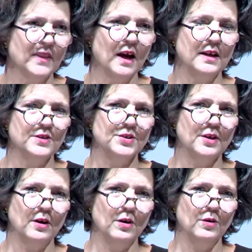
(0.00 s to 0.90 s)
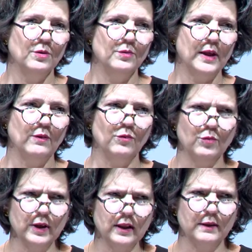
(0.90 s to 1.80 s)
And so they
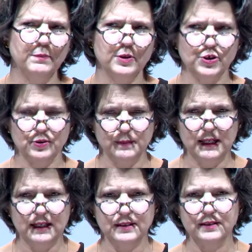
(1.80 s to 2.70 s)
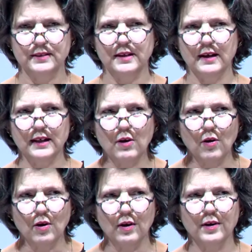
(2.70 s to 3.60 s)
really pushed me to study
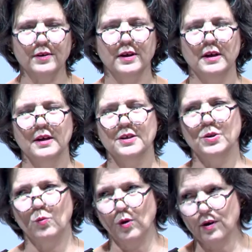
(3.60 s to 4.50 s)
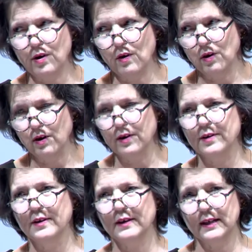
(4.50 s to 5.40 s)
hard, to work hard,
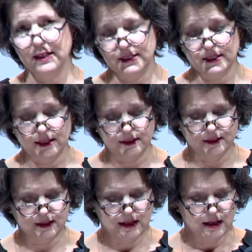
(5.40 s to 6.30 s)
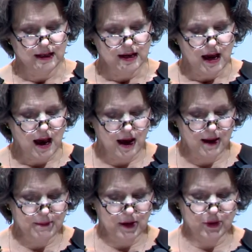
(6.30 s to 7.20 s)
and I did.
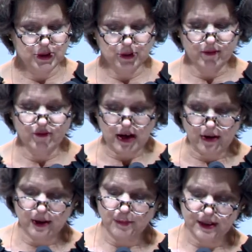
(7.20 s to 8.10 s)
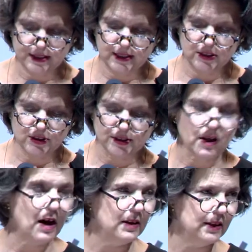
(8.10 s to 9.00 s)
I went to a very prestigious
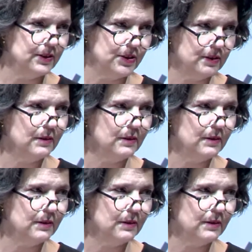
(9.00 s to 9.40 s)
college